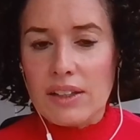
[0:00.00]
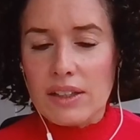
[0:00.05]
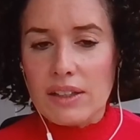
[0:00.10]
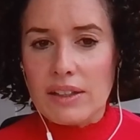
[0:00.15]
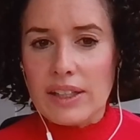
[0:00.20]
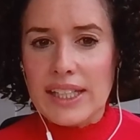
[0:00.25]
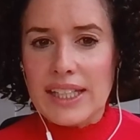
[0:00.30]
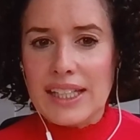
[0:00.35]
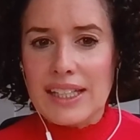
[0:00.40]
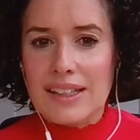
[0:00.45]

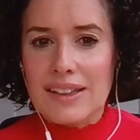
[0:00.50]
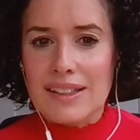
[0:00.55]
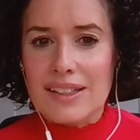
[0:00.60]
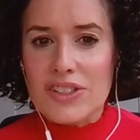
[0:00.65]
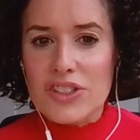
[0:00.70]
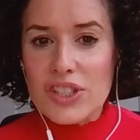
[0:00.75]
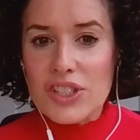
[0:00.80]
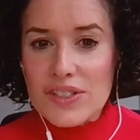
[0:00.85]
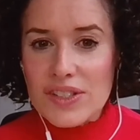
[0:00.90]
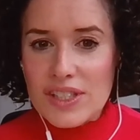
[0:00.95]
unlike in the
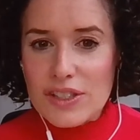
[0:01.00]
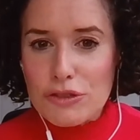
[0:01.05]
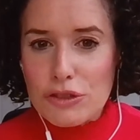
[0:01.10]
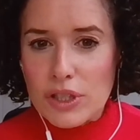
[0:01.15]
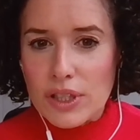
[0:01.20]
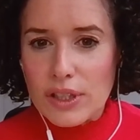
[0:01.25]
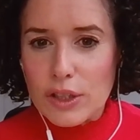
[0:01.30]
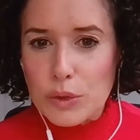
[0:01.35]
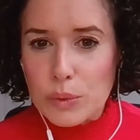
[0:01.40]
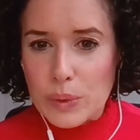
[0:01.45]
GISI
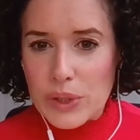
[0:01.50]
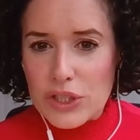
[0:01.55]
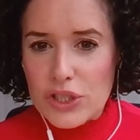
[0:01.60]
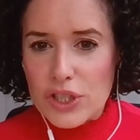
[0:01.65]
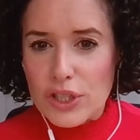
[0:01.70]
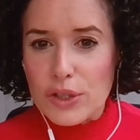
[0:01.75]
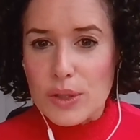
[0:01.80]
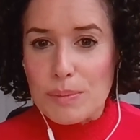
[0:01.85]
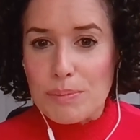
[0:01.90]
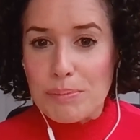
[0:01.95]
trial, which
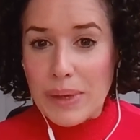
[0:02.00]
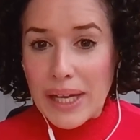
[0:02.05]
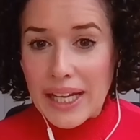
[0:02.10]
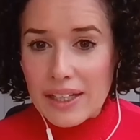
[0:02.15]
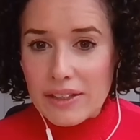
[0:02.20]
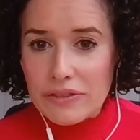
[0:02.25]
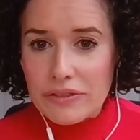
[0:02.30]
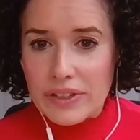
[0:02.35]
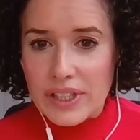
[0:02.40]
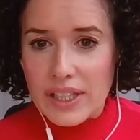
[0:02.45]
showed
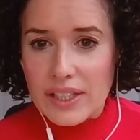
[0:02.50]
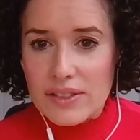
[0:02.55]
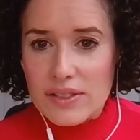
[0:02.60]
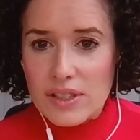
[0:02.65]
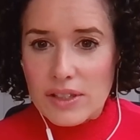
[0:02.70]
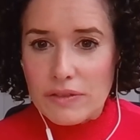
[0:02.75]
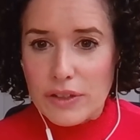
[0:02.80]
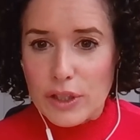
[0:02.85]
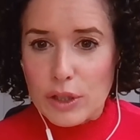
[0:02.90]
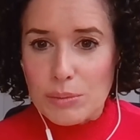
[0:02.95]
benefit
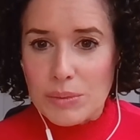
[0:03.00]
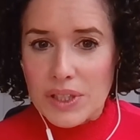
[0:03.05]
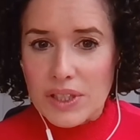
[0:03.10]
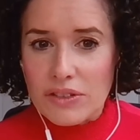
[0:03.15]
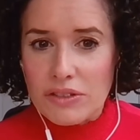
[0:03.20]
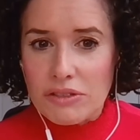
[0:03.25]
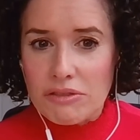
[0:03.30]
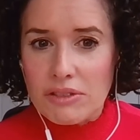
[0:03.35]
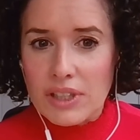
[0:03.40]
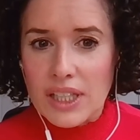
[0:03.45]
of omega
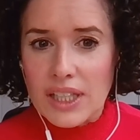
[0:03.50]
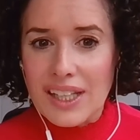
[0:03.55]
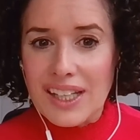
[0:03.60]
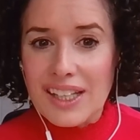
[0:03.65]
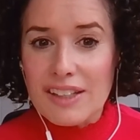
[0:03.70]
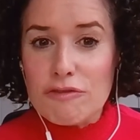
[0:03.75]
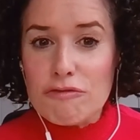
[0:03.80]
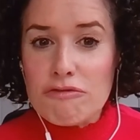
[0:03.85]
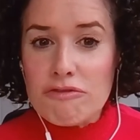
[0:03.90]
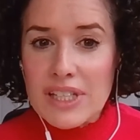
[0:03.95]
three,
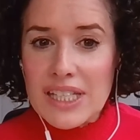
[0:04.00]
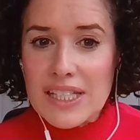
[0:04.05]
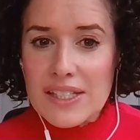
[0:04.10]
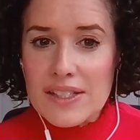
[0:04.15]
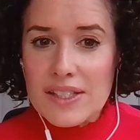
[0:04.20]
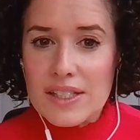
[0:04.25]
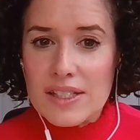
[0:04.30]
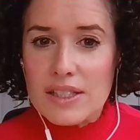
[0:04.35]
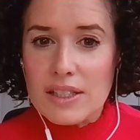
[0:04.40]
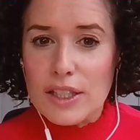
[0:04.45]
in
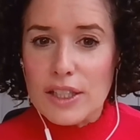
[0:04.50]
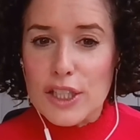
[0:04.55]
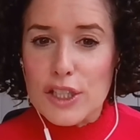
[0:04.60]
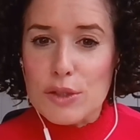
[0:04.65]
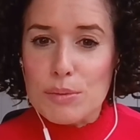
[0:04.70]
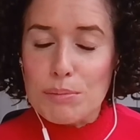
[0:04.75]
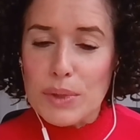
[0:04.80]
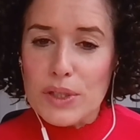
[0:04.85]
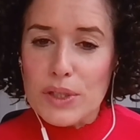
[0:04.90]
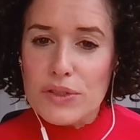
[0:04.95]
recent
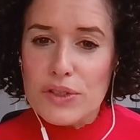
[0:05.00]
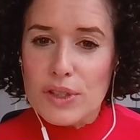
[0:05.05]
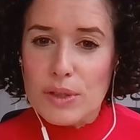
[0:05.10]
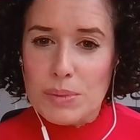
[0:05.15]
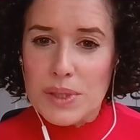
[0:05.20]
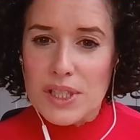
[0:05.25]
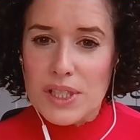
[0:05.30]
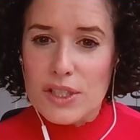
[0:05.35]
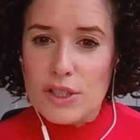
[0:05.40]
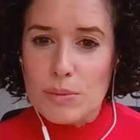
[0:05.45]
studies, most of the
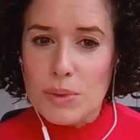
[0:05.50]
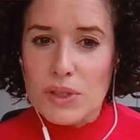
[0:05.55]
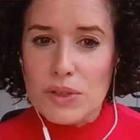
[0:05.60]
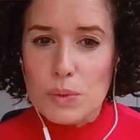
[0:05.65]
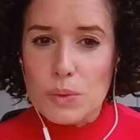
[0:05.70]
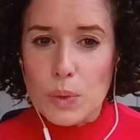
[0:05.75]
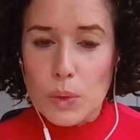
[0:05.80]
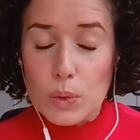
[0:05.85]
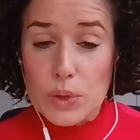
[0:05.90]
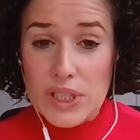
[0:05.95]

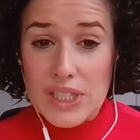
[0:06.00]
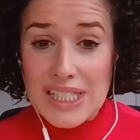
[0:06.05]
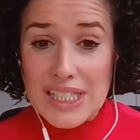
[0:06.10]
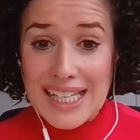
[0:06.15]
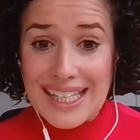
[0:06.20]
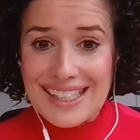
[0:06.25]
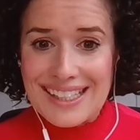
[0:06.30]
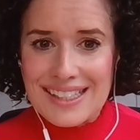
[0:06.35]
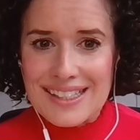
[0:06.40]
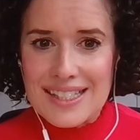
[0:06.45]
participants were already
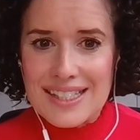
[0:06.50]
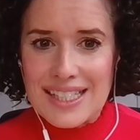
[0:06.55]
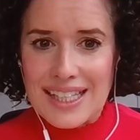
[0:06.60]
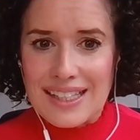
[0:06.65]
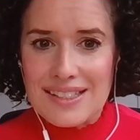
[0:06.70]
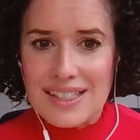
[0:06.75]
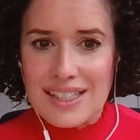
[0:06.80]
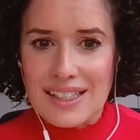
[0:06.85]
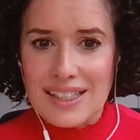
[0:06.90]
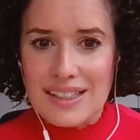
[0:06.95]
taking
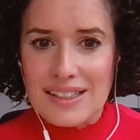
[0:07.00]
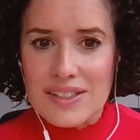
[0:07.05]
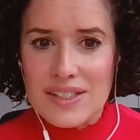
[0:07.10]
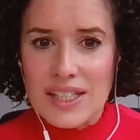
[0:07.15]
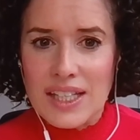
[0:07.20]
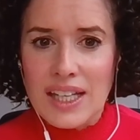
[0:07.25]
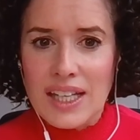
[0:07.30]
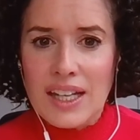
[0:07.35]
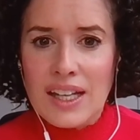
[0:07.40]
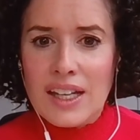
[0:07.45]

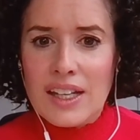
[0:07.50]
statins.